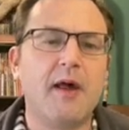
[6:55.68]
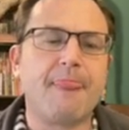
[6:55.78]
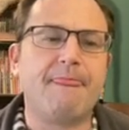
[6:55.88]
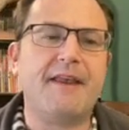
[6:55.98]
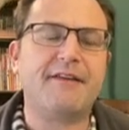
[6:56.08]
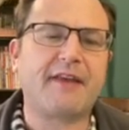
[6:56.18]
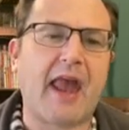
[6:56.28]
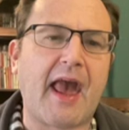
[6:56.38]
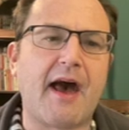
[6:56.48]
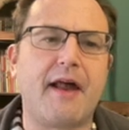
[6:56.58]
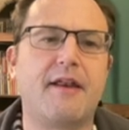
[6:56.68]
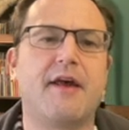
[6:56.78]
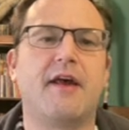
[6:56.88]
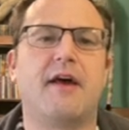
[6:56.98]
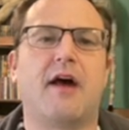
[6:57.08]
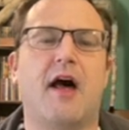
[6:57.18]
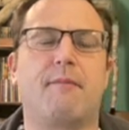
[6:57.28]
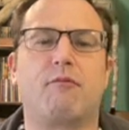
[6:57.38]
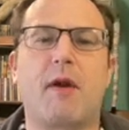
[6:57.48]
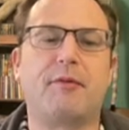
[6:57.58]
These can uh,
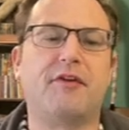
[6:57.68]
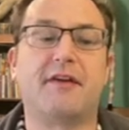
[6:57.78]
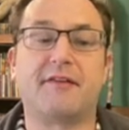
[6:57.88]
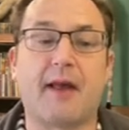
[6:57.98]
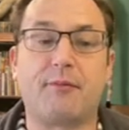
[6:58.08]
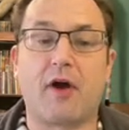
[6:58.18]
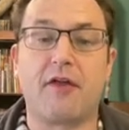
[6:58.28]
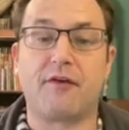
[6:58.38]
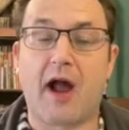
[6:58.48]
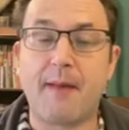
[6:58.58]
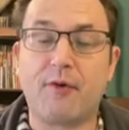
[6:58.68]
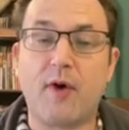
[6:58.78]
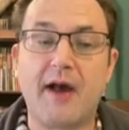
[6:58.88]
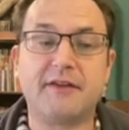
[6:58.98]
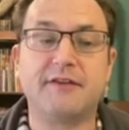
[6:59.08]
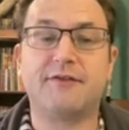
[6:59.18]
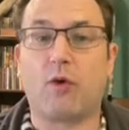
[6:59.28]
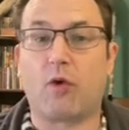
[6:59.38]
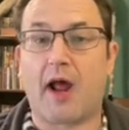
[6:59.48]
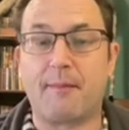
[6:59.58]
represent as either hypoactive
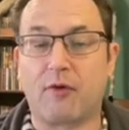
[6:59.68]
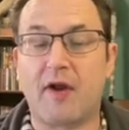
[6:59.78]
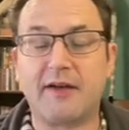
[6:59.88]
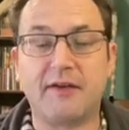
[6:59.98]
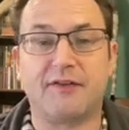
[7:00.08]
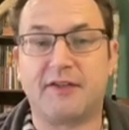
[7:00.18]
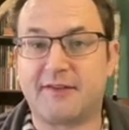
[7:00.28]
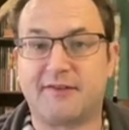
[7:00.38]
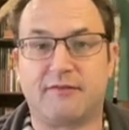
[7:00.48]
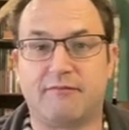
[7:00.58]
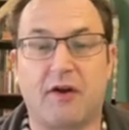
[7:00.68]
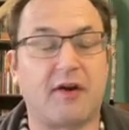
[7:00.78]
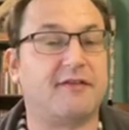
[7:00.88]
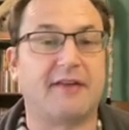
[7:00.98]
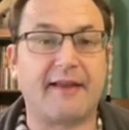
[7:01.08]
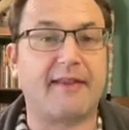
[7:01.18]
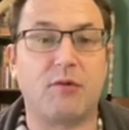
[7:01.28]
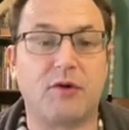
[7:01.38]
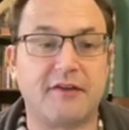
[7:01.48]
or hyperactive, and that's they're exactly what they